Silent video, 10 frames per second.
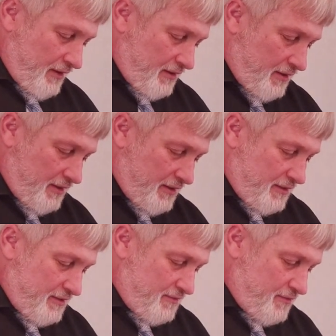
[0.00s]

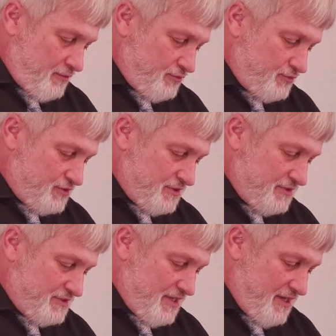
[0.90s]
uh, those
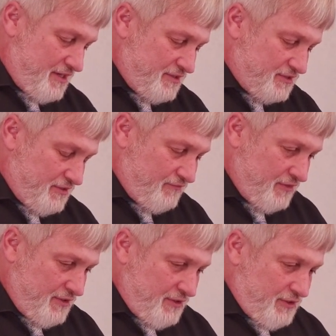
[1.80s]
days of